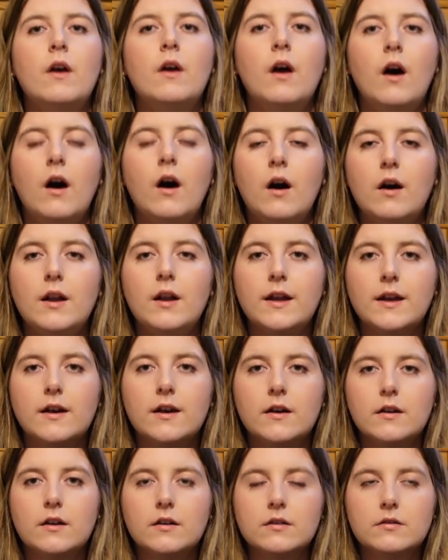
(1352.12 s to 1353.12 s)

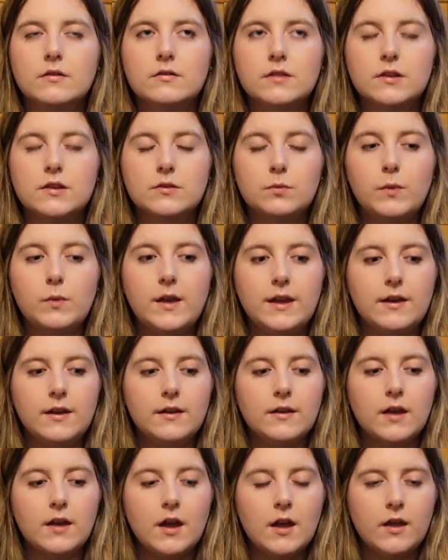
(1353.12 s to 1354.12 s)
earlier this
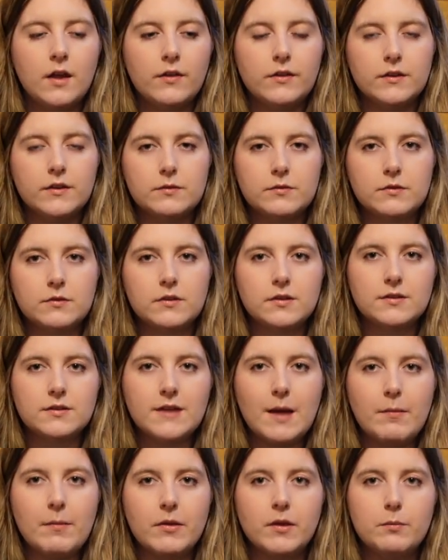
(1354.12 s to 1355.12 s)
week. The
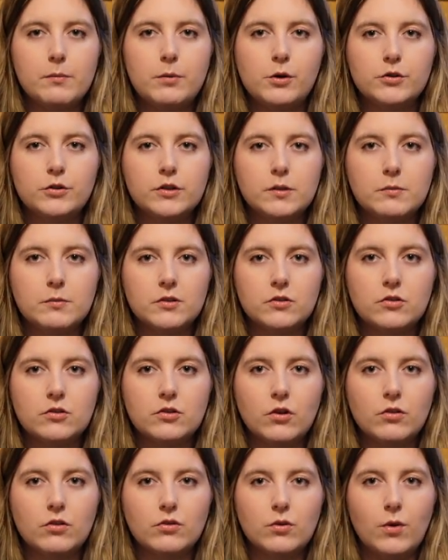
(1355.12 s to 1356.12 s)
stem at the bottom has
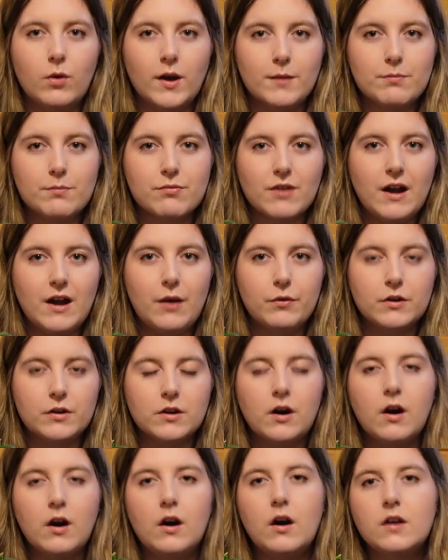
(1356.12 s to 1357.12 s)
gone quite brown and
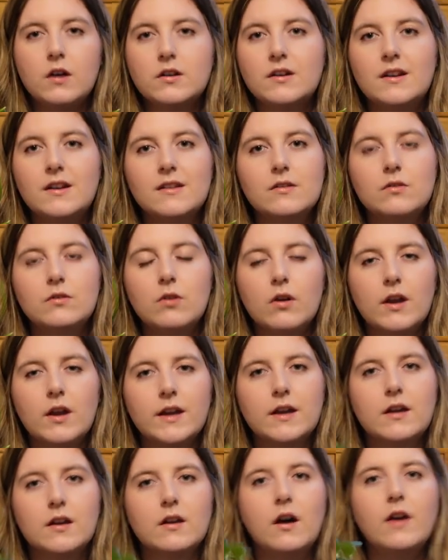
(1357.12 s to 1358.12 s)
hard, and it's not
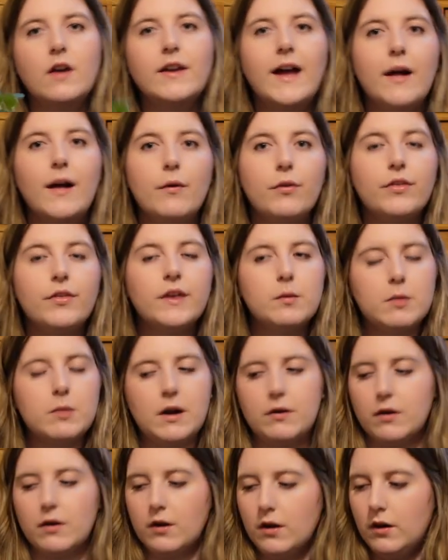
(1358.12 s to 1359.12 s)
like an unhealthy
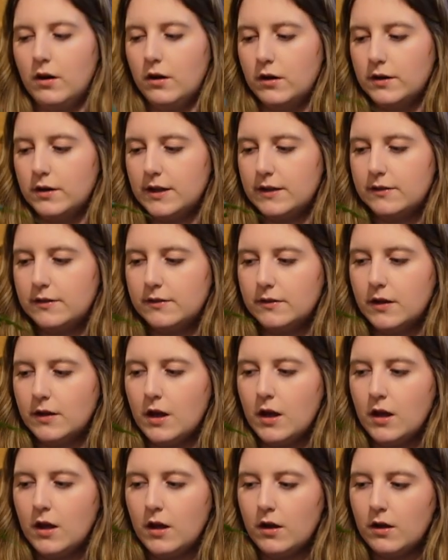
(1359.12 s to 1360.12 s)
brown and hard, it's
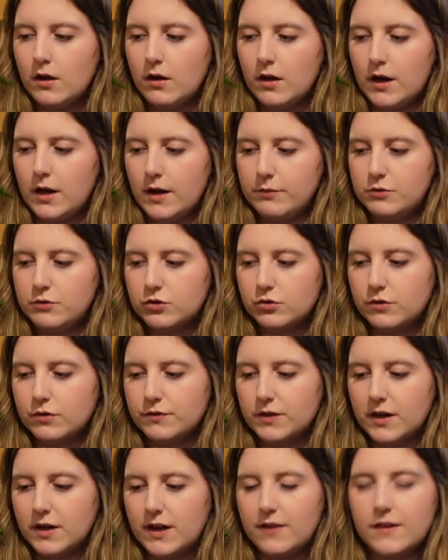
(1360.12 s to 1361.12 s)
just sort
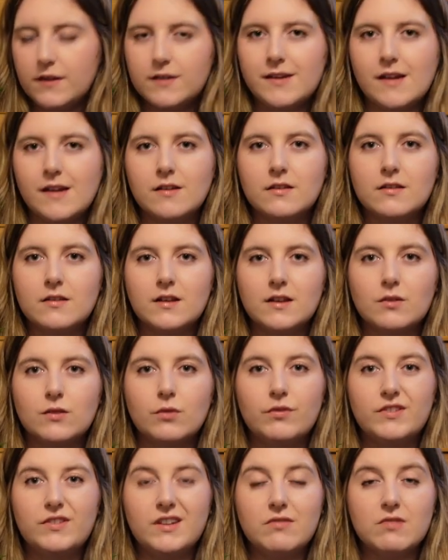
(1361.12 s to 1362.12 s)
of done it in the sense that it's
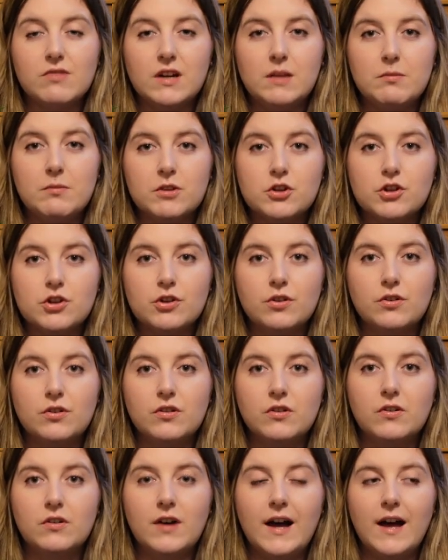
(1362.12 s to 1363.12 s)
obviously really
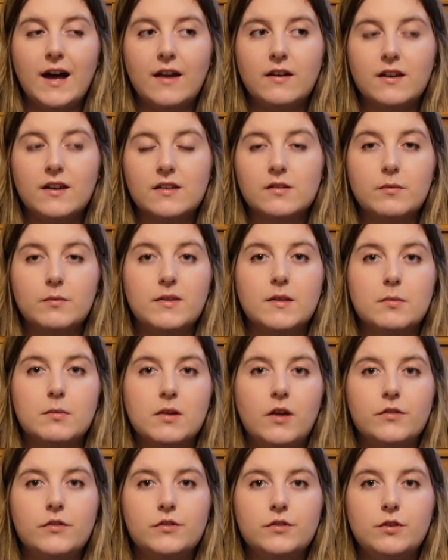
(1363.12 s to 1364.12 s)
mature, and it's something that
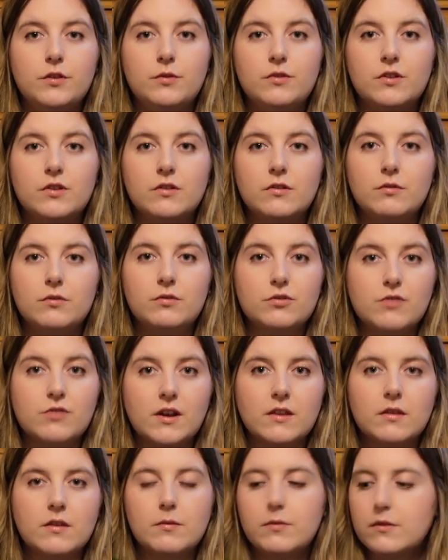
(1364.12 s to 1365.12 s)
plants do to
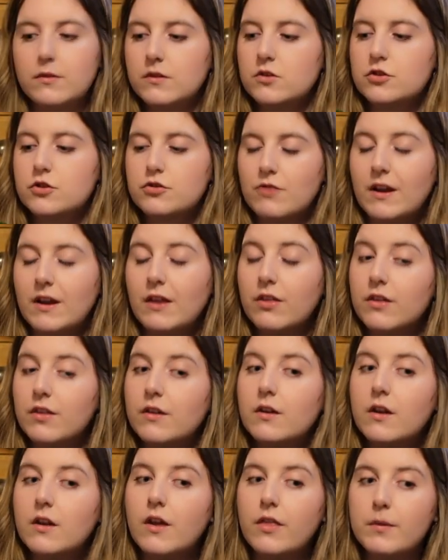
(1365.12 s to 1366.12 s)

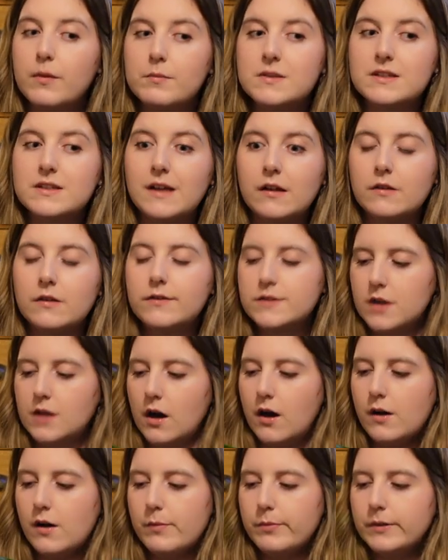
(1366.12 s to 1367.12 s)
strengthen themselves
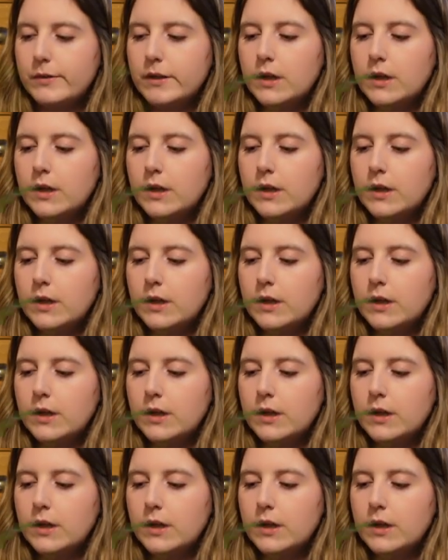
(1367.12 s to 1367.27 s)
up,